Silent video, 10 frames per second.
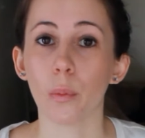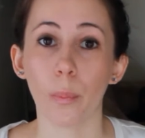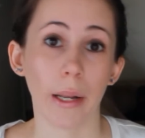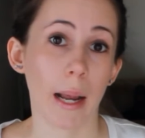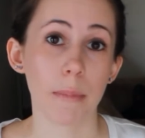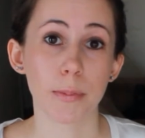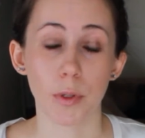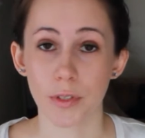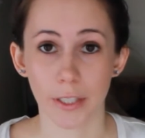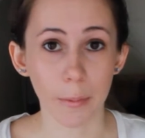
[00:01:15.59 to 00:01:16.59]
when I'm
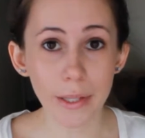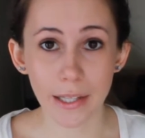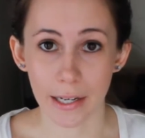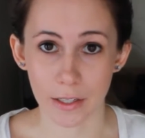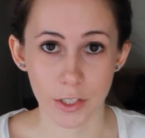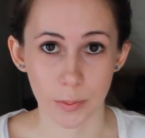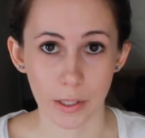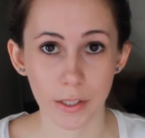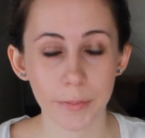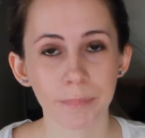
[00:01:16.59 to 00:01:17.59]
supposed to come in the next week?